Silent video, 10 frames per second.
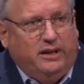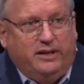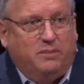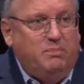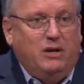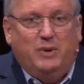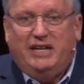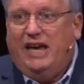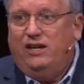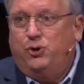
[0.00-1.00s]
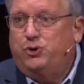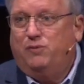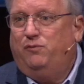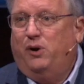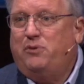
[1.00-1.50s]
Now, it doesn't mean we can't use
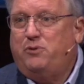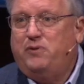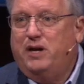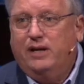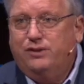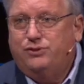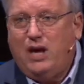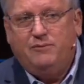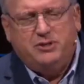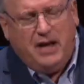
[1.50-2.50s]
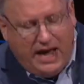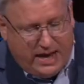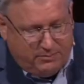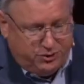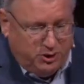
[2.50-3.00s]
them for other things. Seven
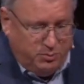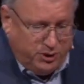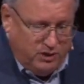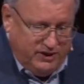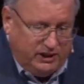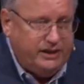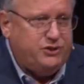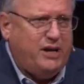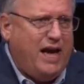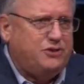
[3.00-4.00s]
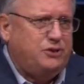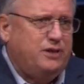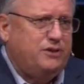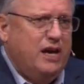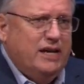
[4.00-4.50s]
times in the book of
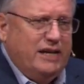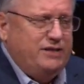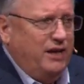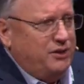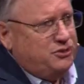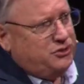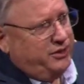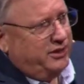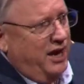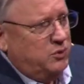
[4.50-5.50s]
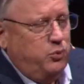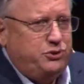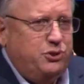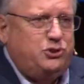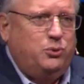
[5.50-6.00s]
Ecclesiastes, he tells us that God
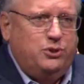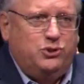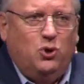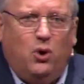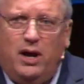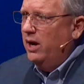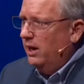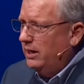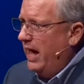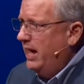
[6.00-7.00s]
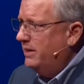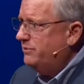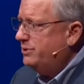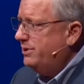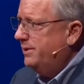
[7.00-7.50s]
wants us to enjoy our
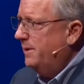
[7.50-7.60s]
lives.